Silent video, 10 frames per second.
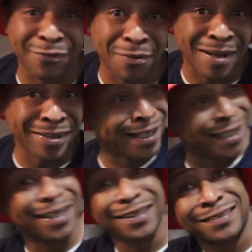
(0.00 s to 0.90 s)
everybody
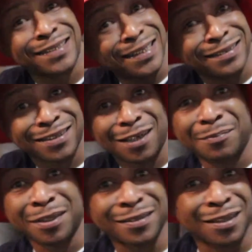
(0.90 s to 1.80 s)
nigga that say
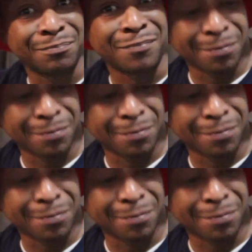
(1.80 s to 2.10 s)
something or something.